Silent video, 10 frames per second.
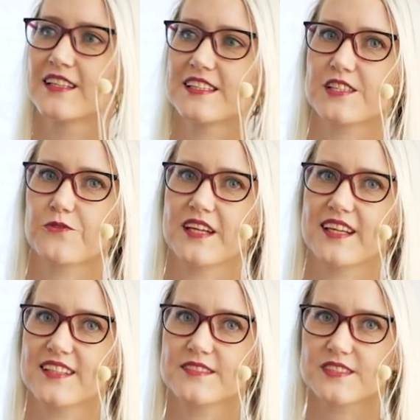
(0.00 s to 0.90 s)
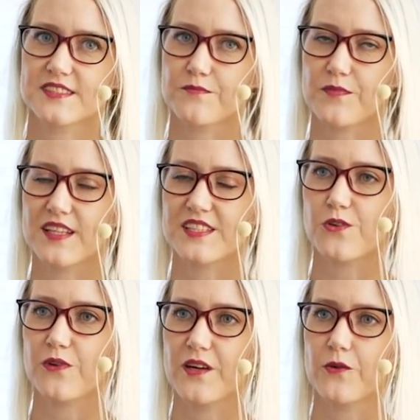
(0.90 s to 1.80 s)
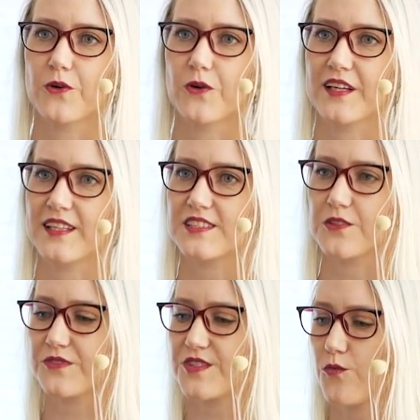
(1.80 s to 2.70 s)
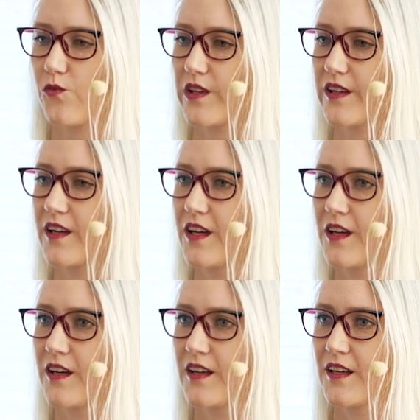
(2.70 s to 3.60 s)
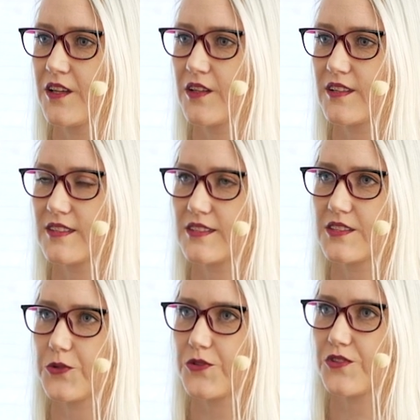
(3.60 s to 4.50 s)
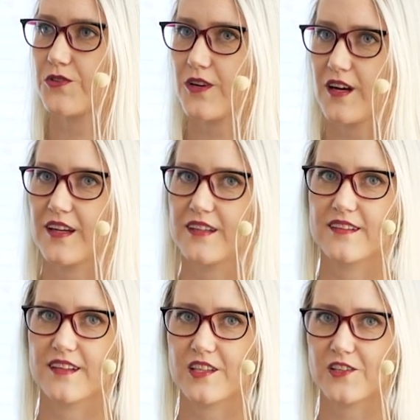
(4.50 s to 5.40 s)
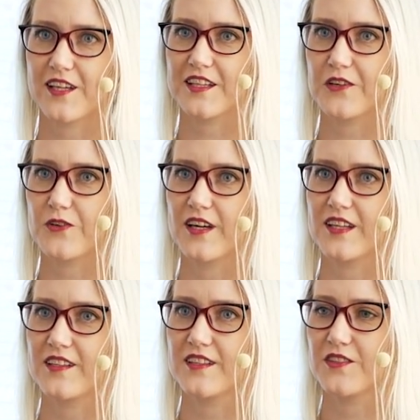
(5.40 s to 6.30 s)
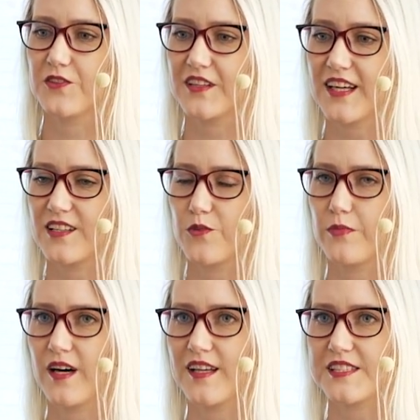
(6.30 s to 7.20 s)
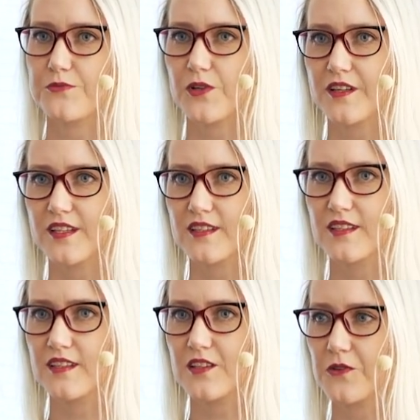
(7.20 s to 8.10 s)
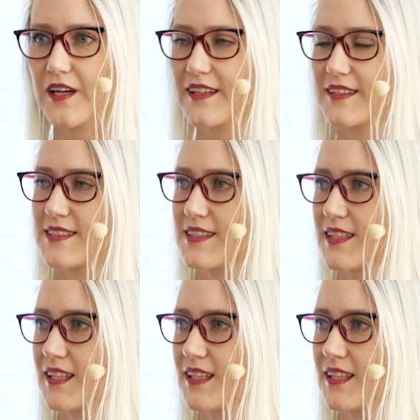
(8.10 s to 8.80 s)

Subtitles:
screenings and screen recordings of someone who tried and tried and tried to get their password correct.